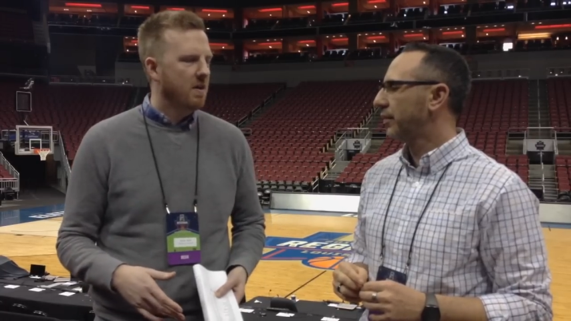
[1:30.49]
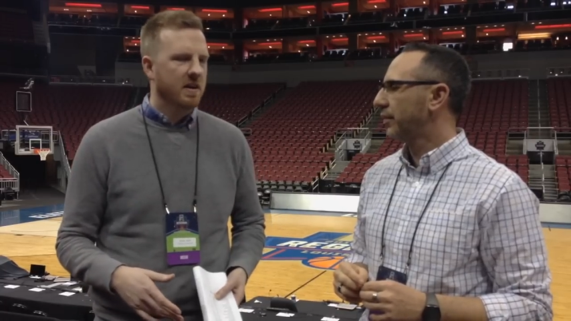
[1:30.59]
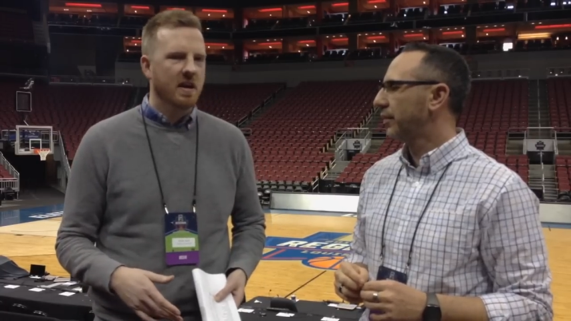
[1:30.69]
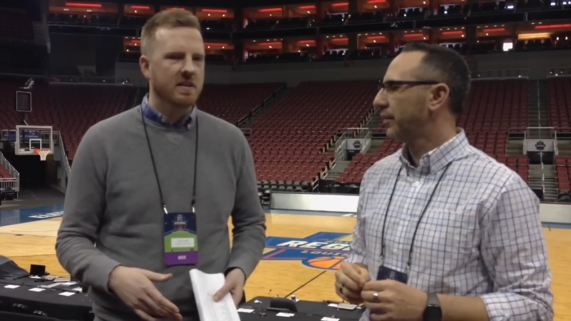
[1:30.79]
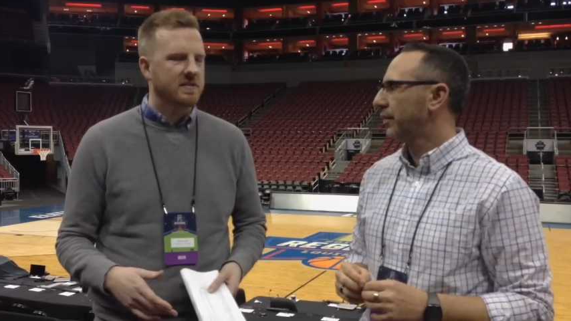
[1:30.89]
Speaker 1: Perry
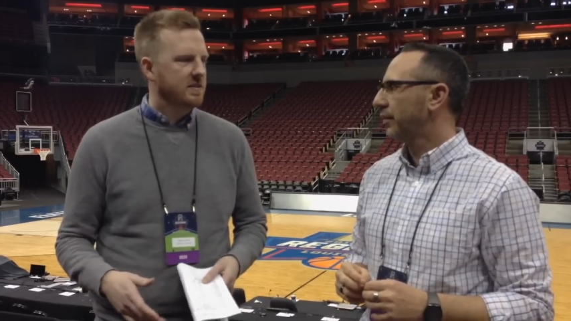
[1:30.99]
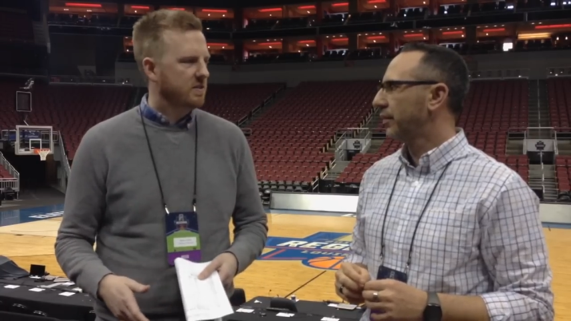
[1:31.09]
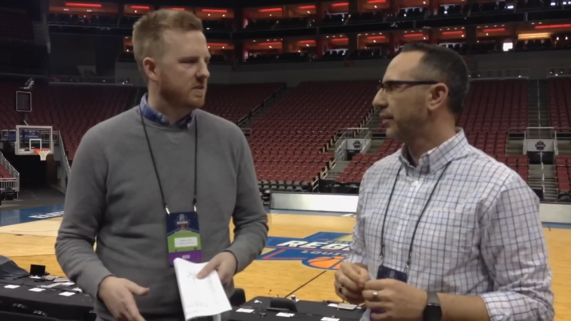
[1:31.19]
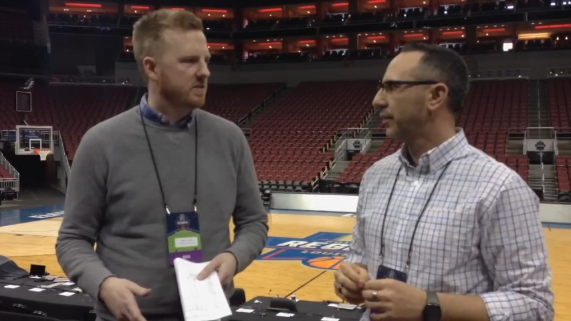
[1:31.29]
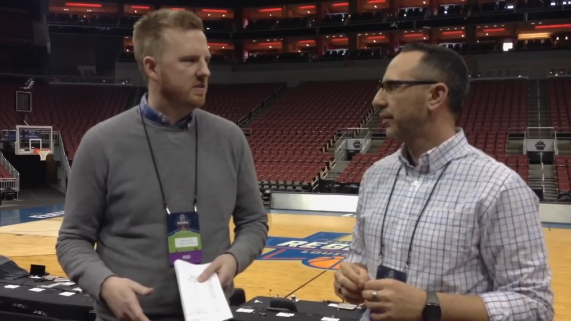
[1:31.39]
Ellis and
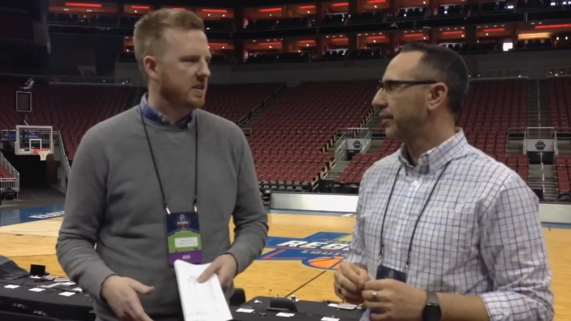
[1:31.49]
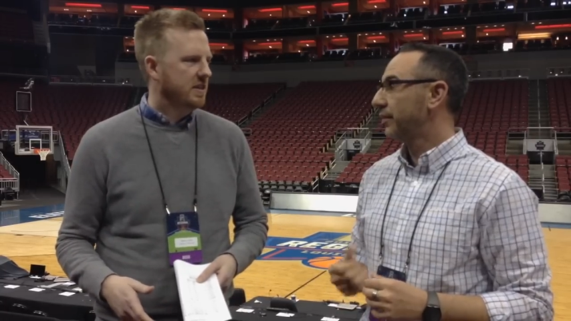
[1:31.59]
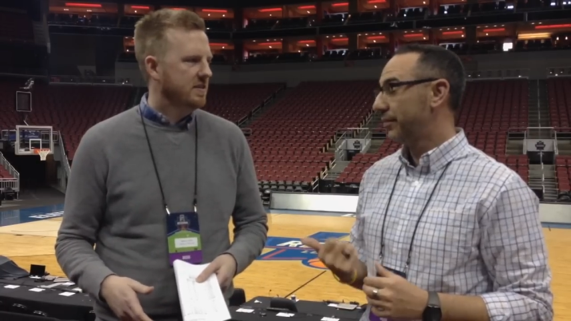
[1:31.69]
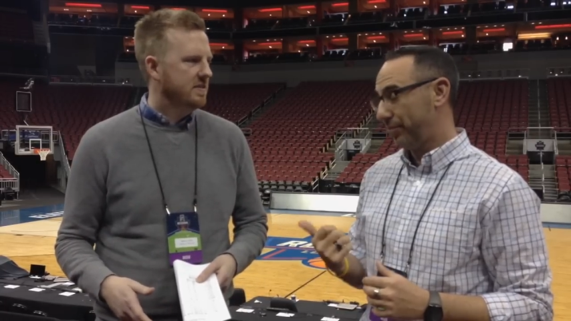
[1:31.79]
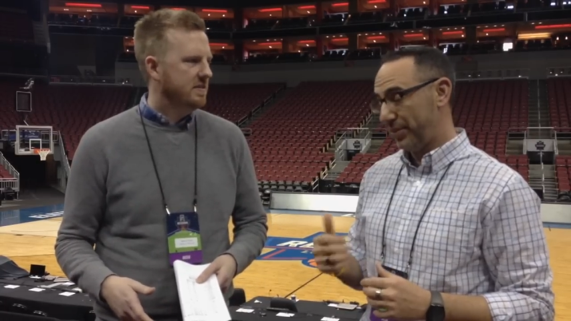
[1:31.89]
Kris
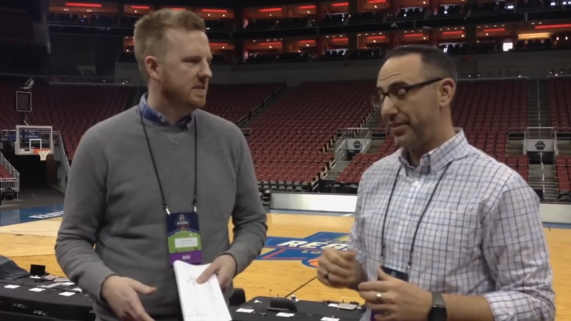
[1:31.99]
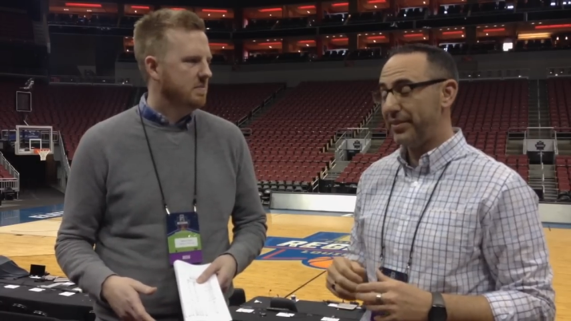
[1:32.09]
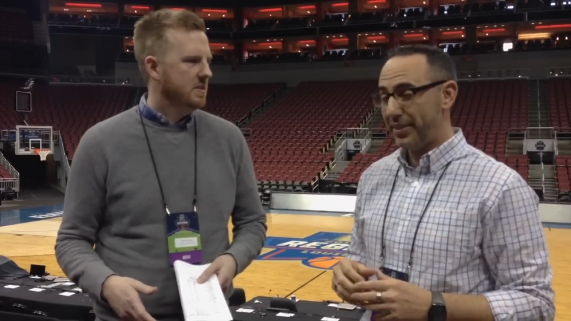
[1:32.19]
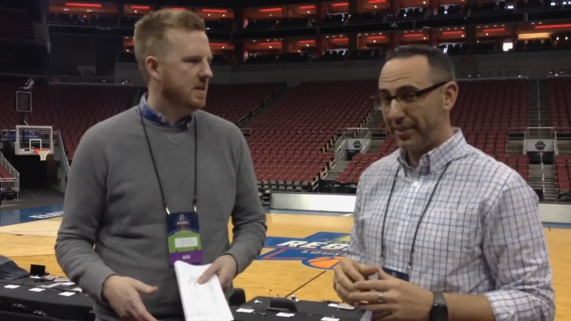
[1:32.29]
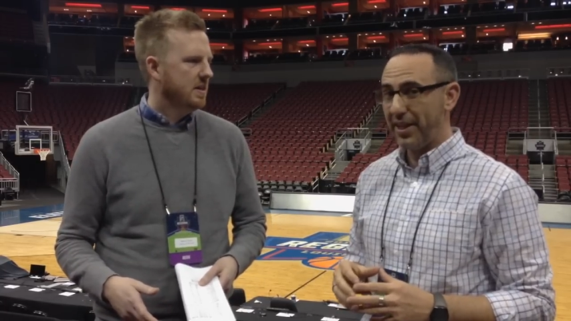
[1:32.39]
Jenkins. It seems
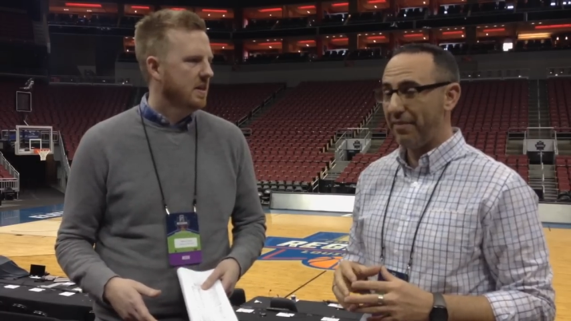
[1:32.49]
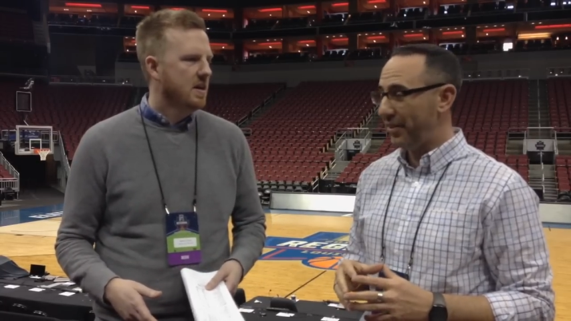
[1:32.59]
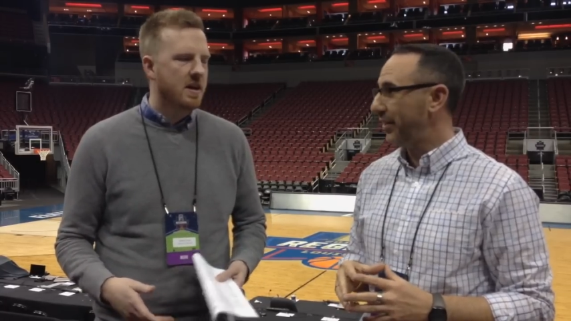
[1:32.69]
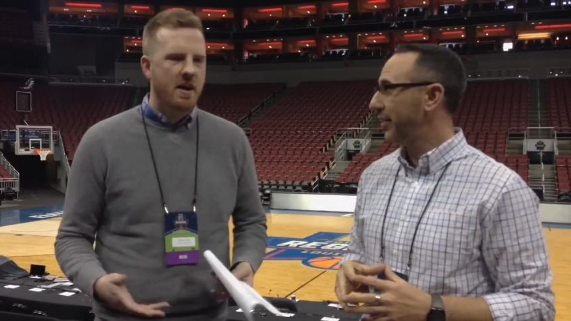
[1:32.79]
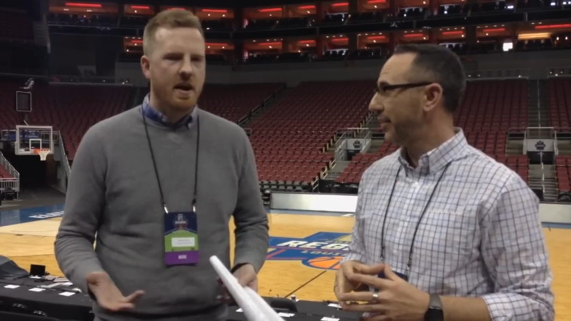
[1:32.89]
like definitely